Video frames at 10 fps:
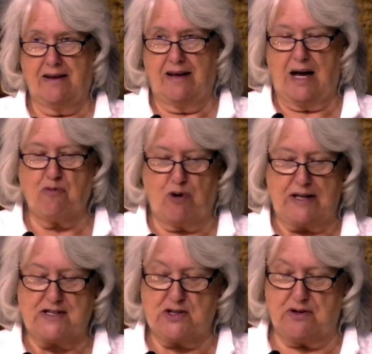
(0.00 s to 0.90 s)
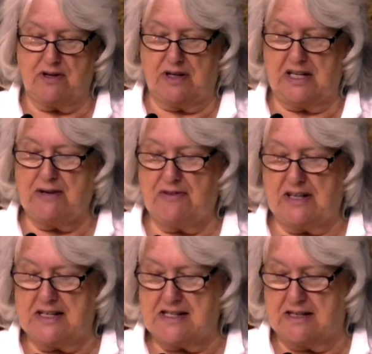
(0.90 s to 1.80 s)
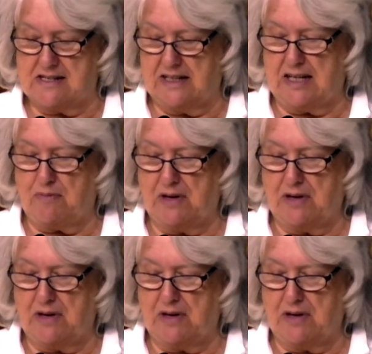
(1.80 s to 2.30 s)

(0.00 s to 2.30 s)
I'm quite certain, even in asleep,